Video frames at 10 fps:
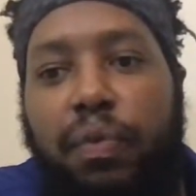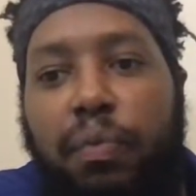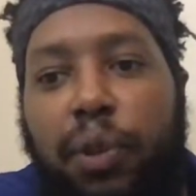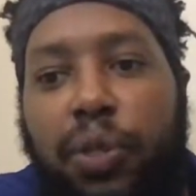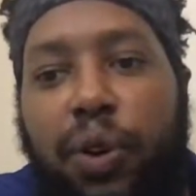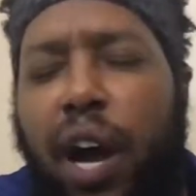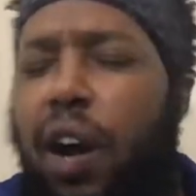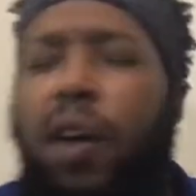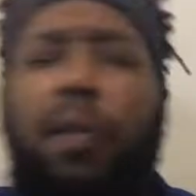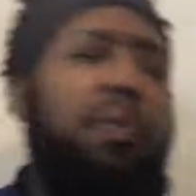But
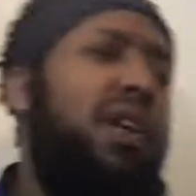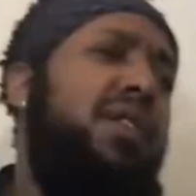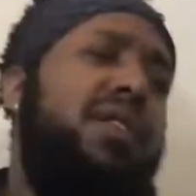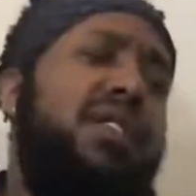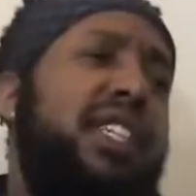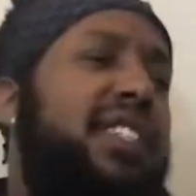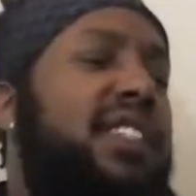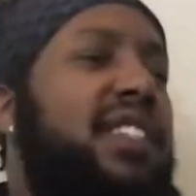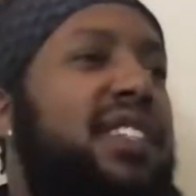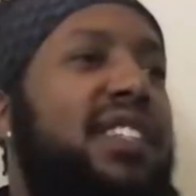bro,
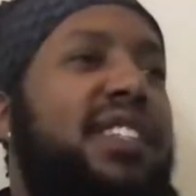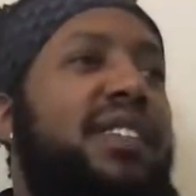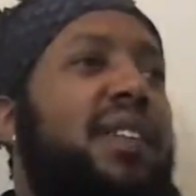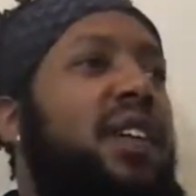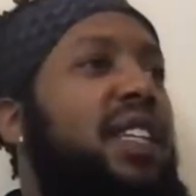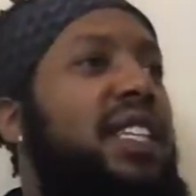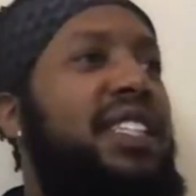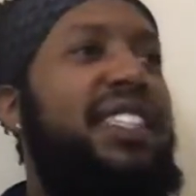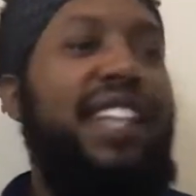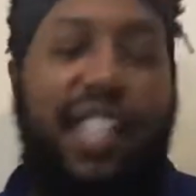listen.
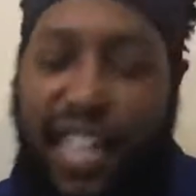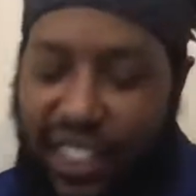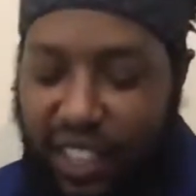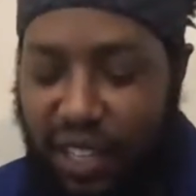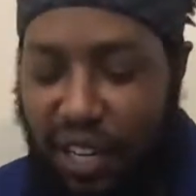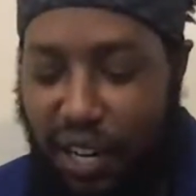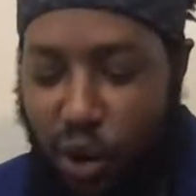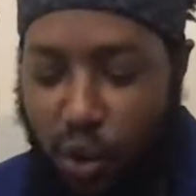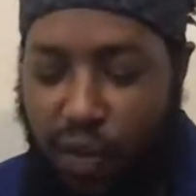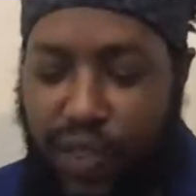Let the
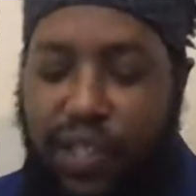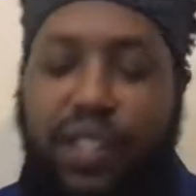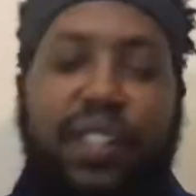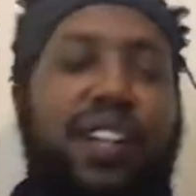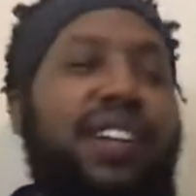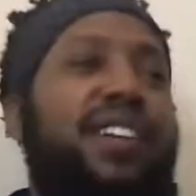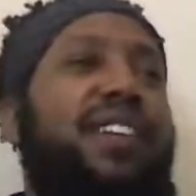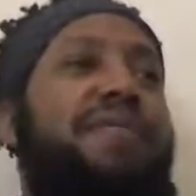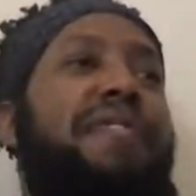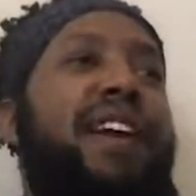whoever
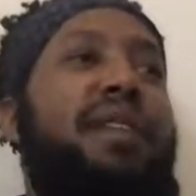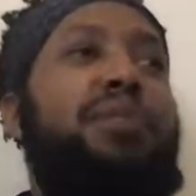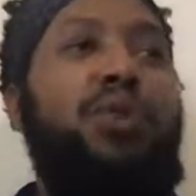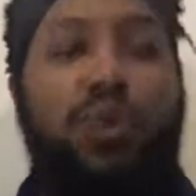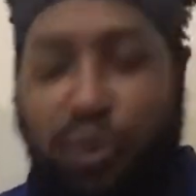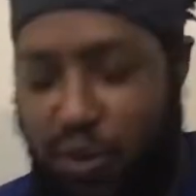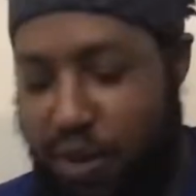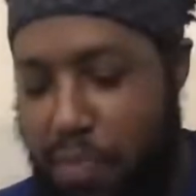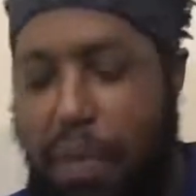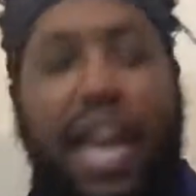the FAMU
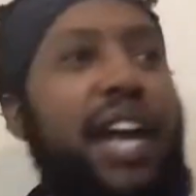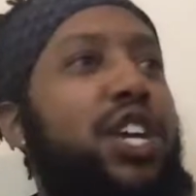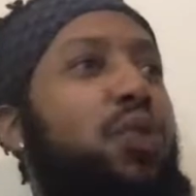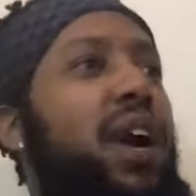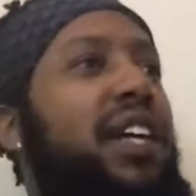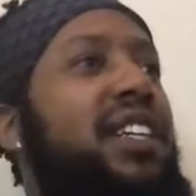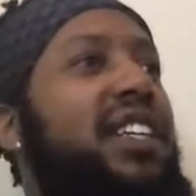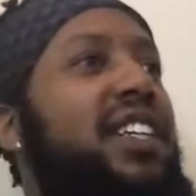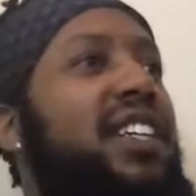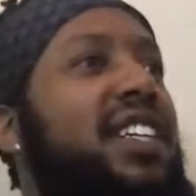band
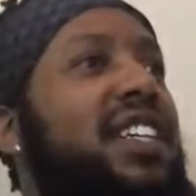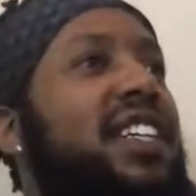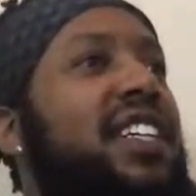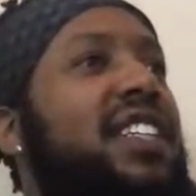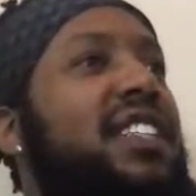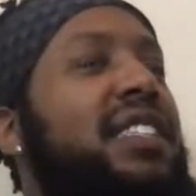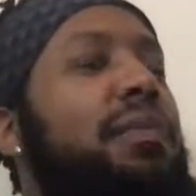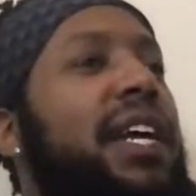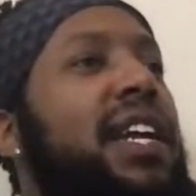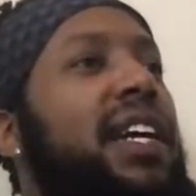director,
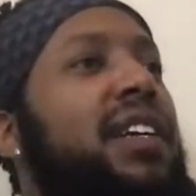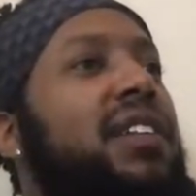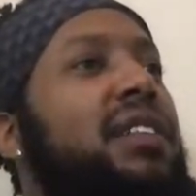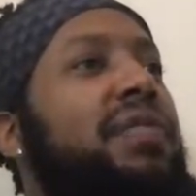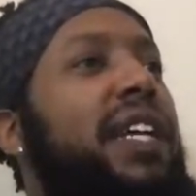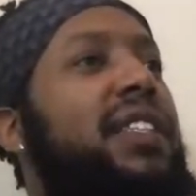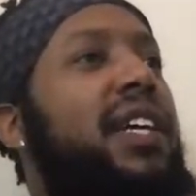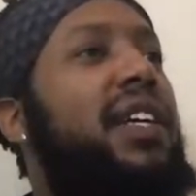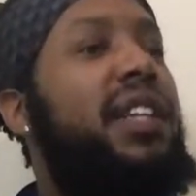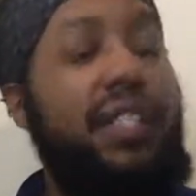somebody down, face
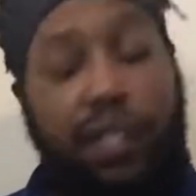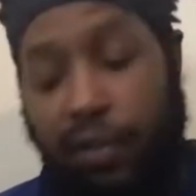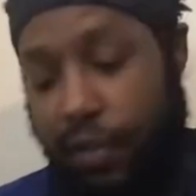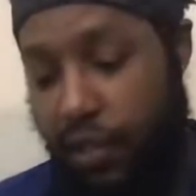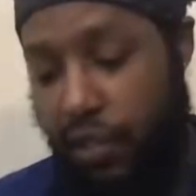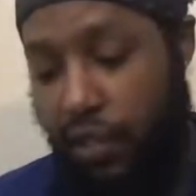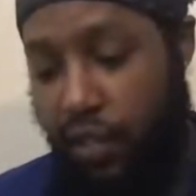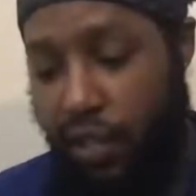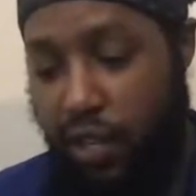down. That's never good.